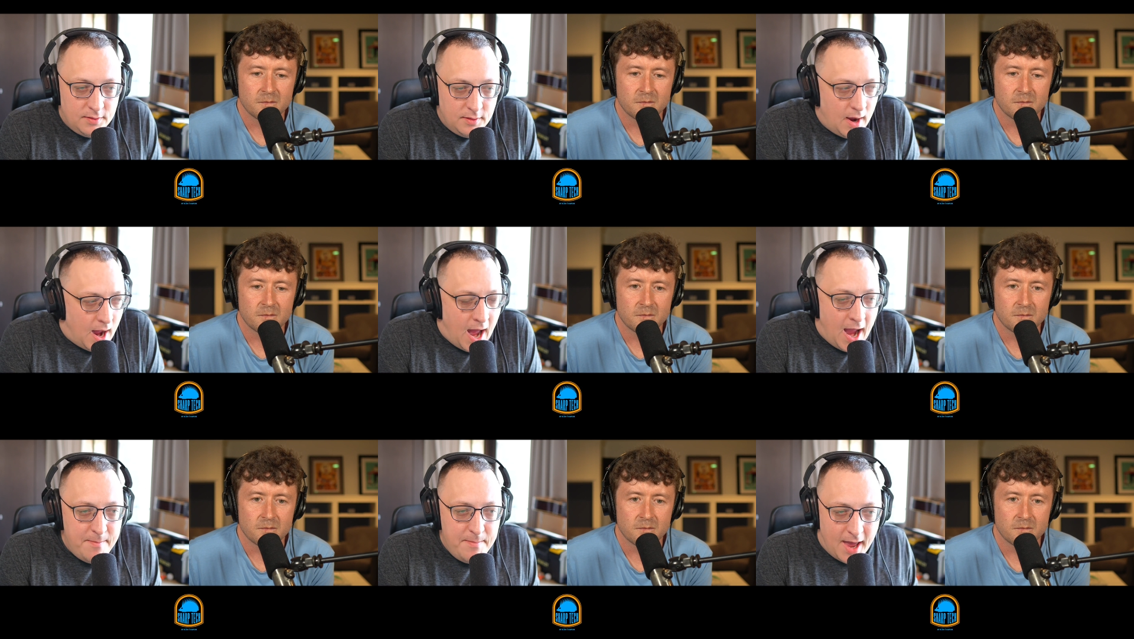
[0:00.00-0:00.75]
Speaker 1: I'm
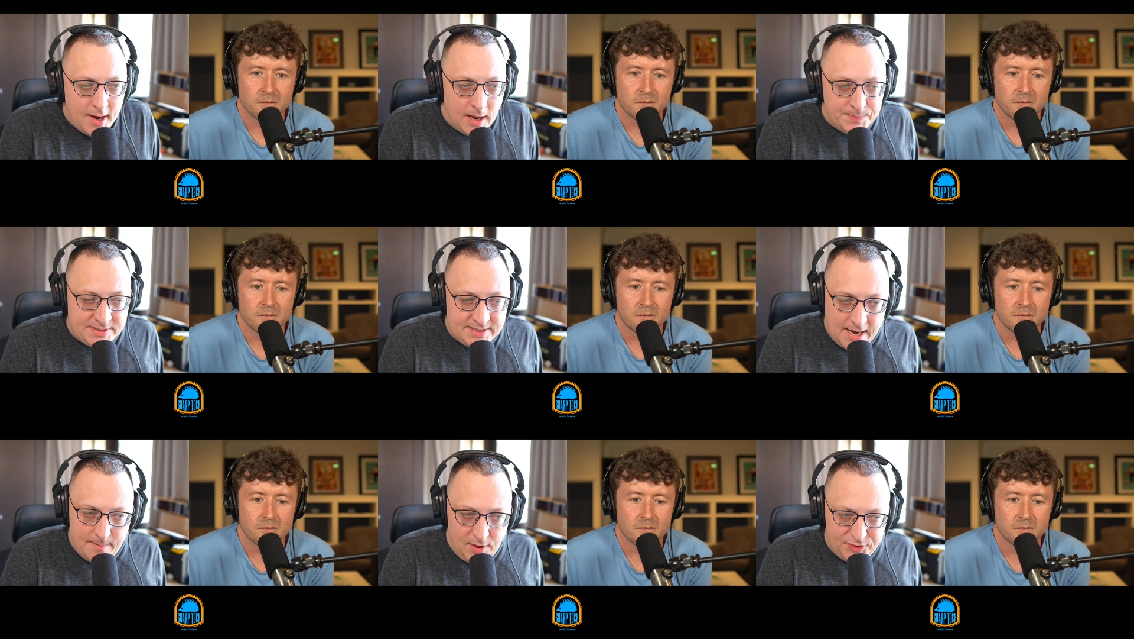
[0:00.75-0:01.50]
not upset
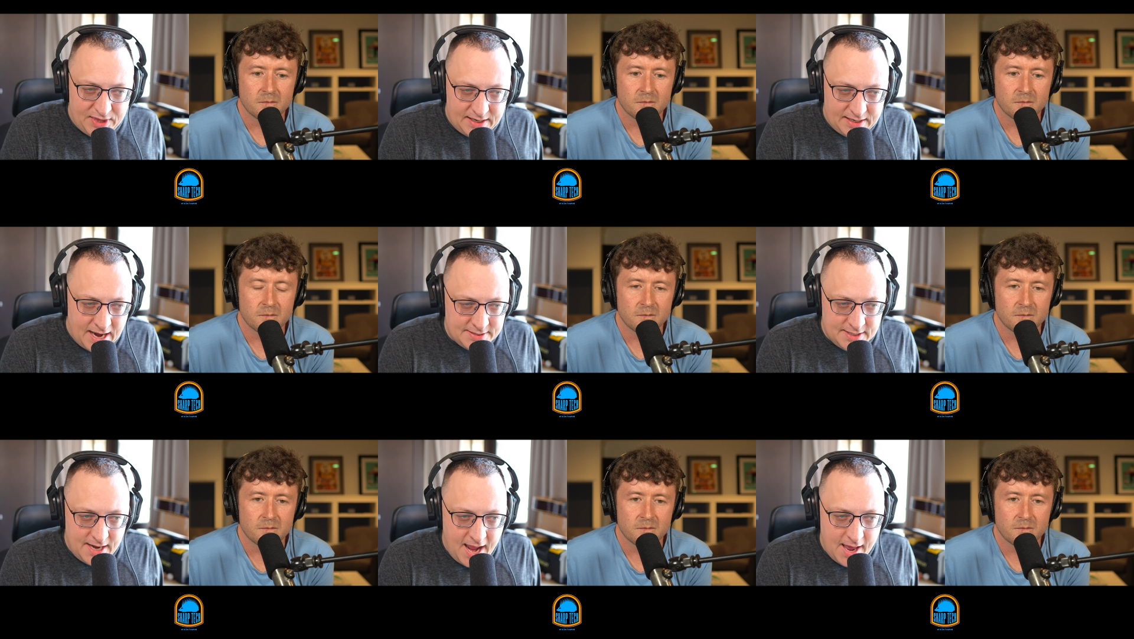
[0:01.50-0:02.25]
about that as an
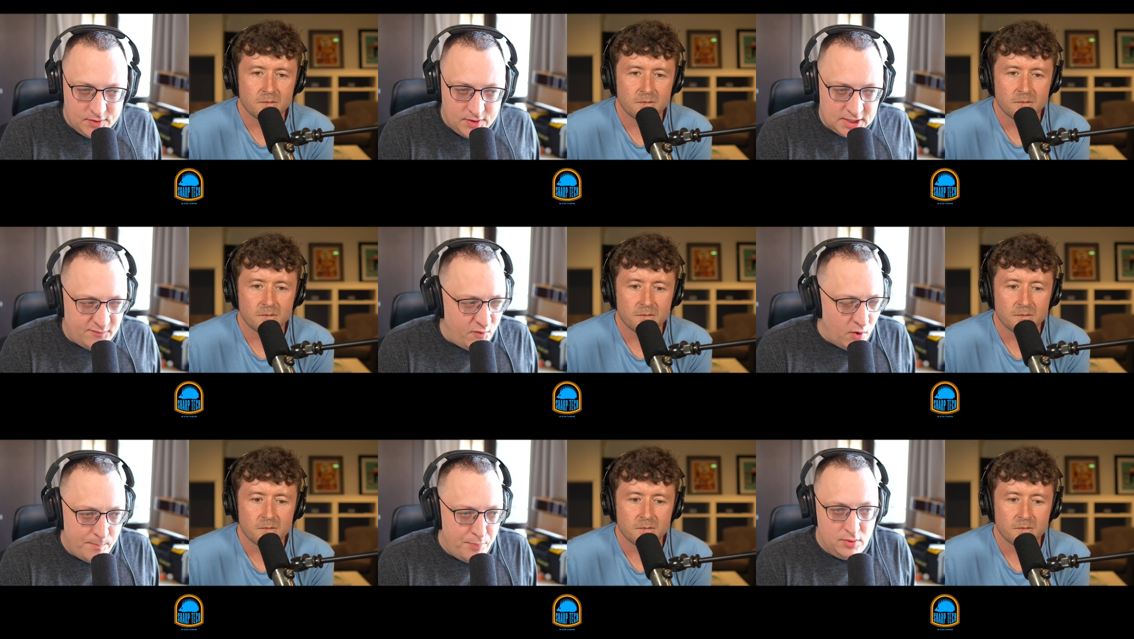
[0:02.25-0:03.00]
analyst for
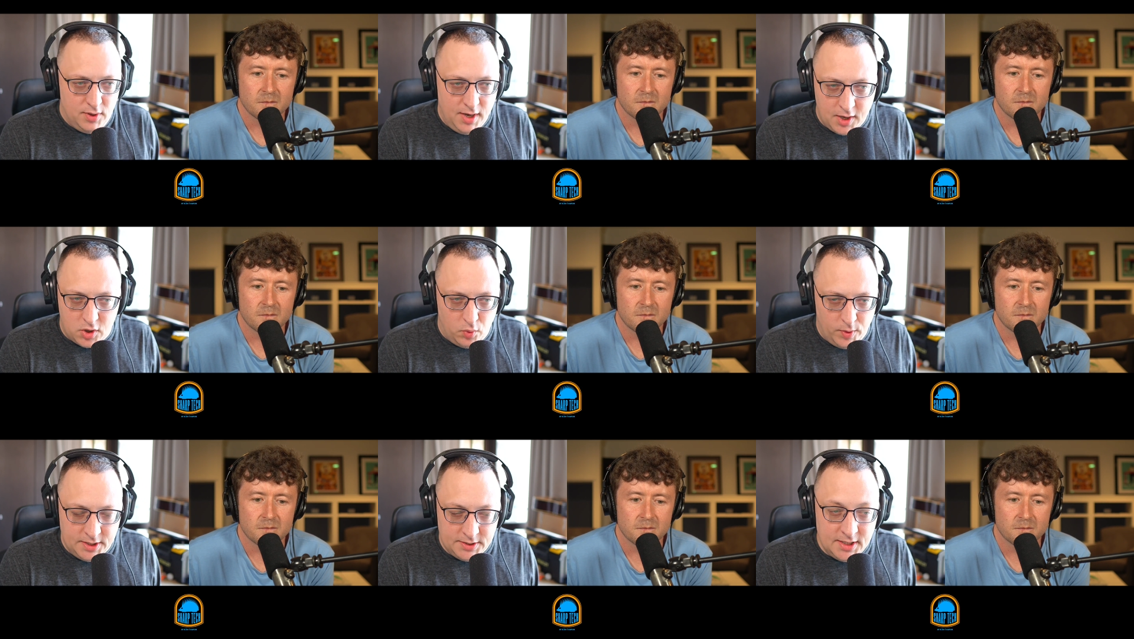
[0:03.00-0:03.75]
political
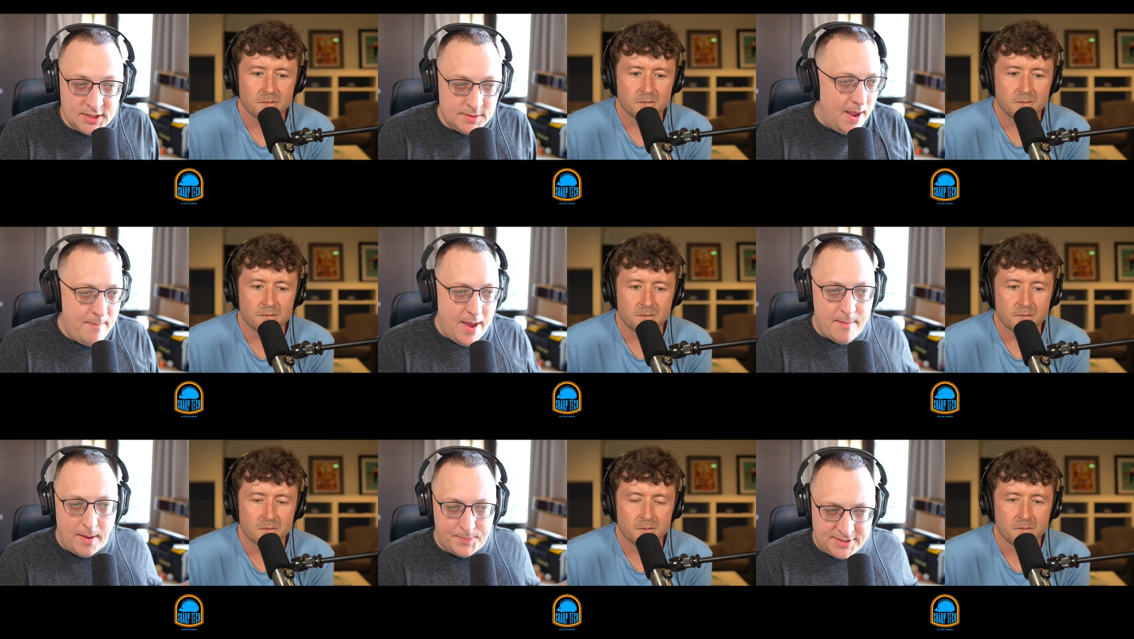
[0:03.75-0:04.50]
reasons. Maybe I'm
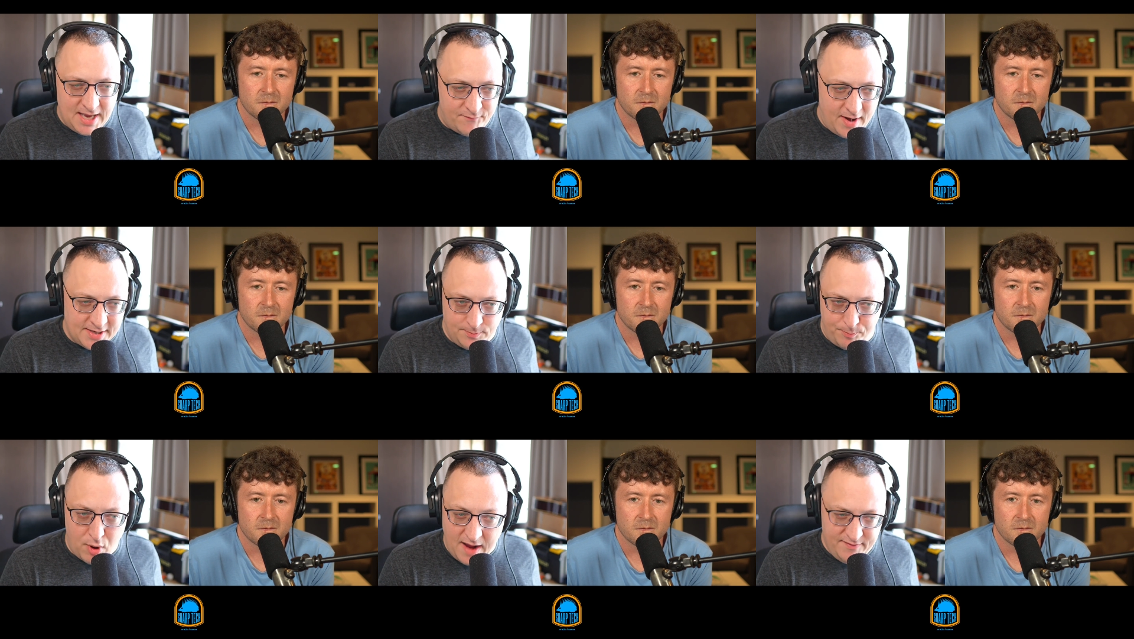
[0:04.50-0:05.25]
upset as a
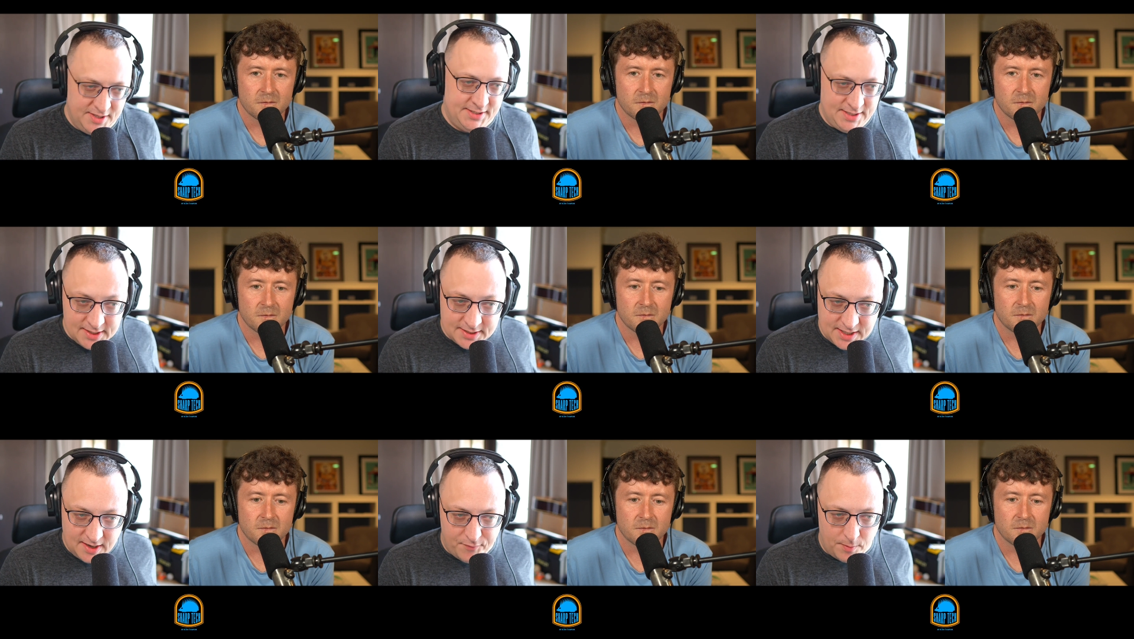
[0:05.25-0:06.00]
private citizen
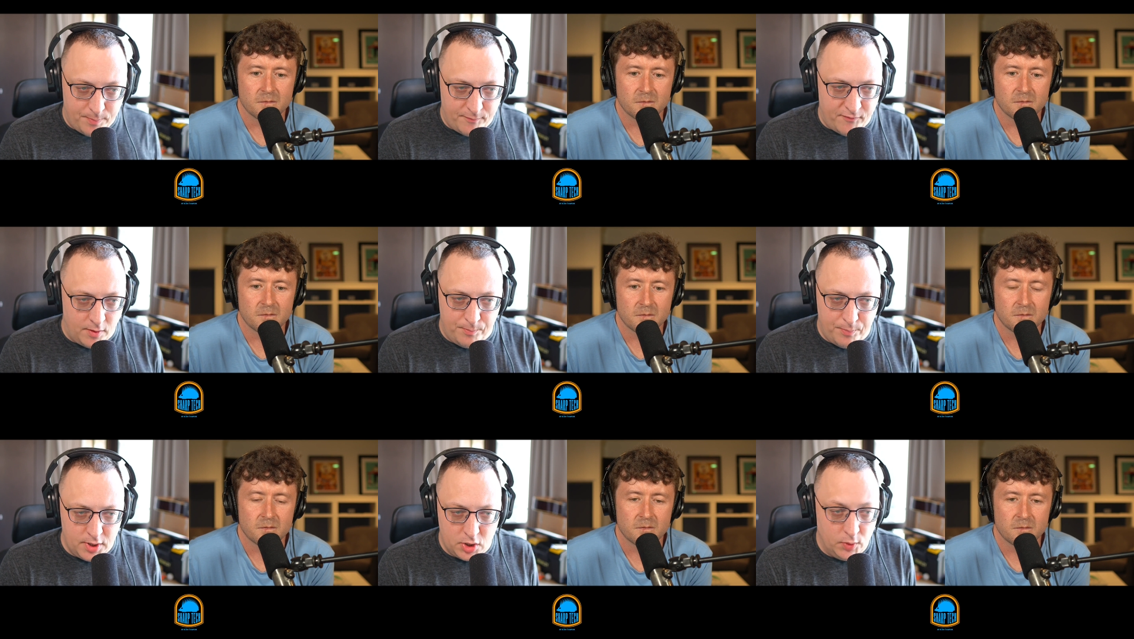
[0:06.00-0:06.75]
for, for
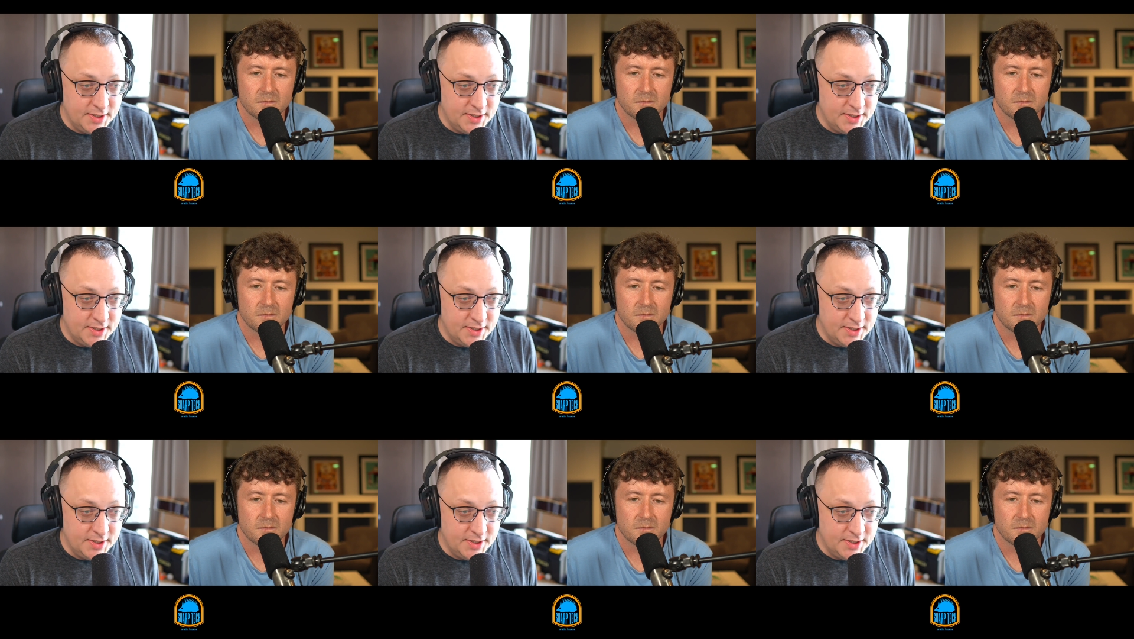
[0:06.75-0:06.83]
political reasons.